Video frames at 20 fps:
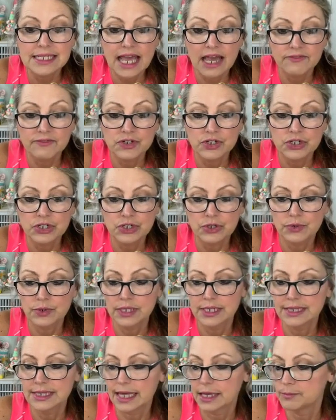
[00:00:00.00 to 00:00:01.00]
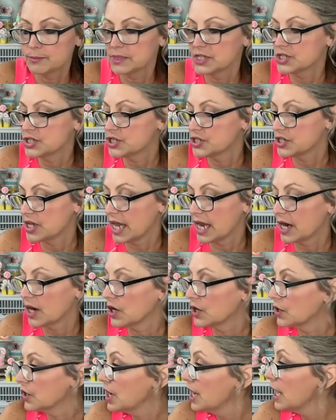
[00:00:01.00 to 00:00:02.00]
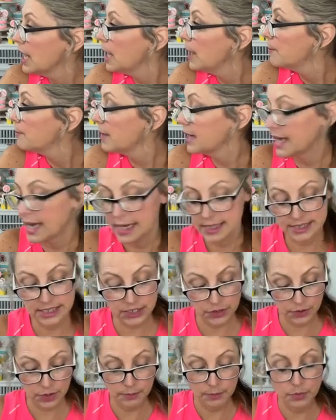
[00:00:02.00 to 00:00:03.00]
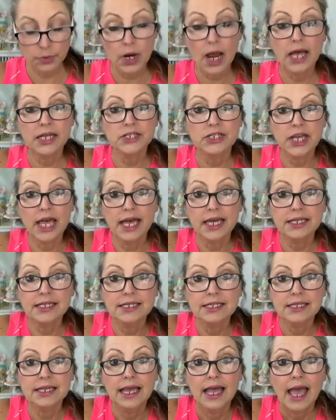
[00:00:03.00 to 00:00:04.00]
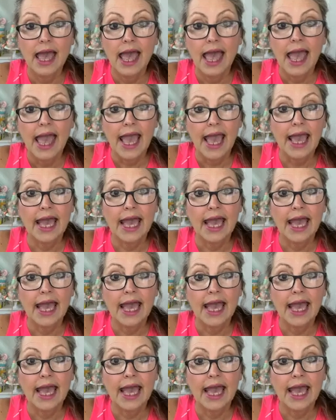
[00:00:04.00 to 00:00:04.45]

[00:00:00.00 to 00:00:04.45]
this afternoon and let me share my ice cream project